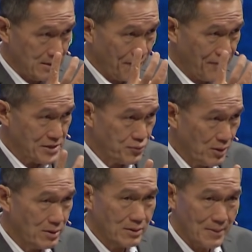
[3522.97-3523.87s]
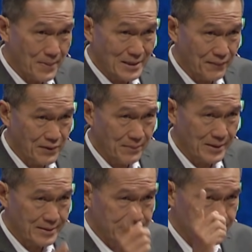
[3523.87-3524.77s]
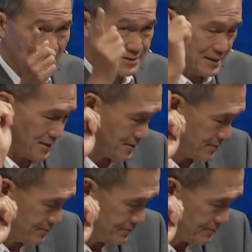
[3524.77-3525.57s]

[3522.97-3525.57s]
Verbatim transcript: The first word, repeat after me, justice.